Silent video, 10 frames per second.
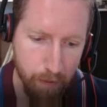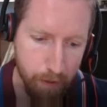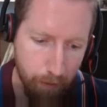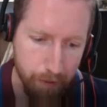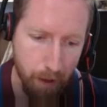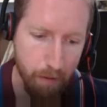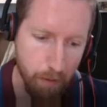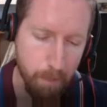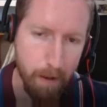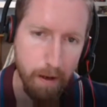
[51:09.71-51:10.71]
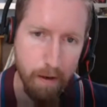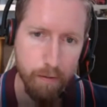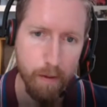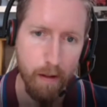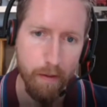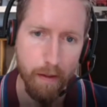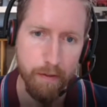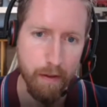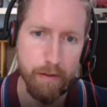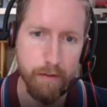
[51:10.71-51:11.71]
scenario planning as well, and
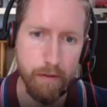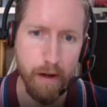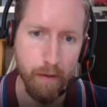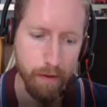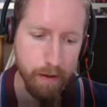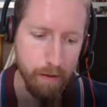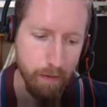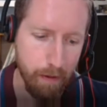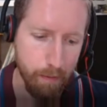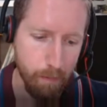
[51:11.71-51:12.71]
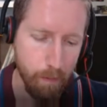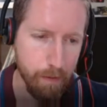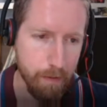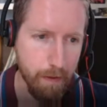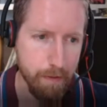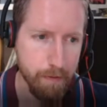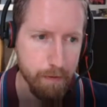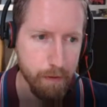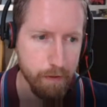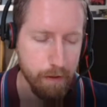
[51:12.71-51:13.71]
that's throughout the kind of world disaster
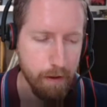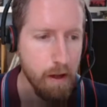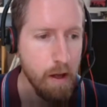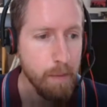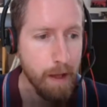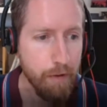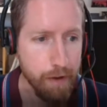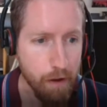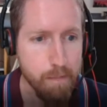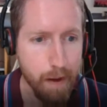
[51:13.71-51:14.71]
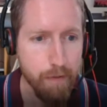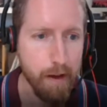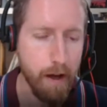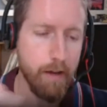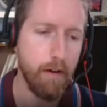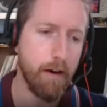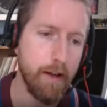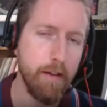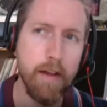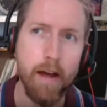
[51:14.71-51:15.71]
risk reduction. But yeah, sorry, going back to your
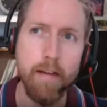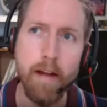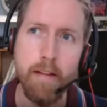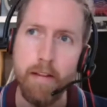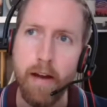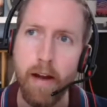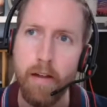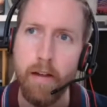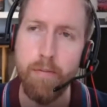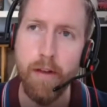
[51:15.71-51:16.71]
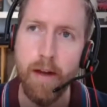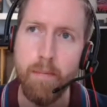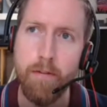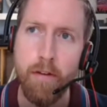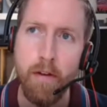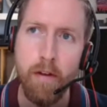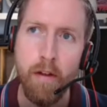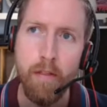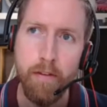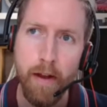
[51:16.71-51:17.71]
hierarchy, yeah, exactly that. Sometimes
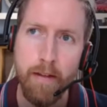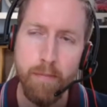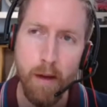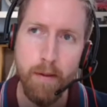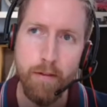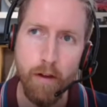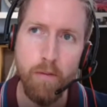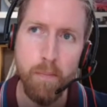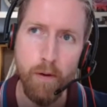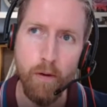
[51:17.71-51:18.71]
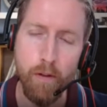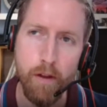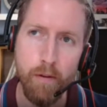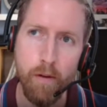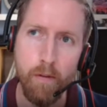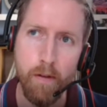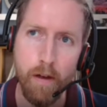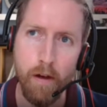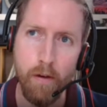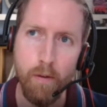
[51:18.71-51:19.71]
the data might be so poor that you only
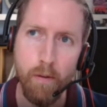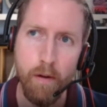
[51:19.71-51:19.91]
know,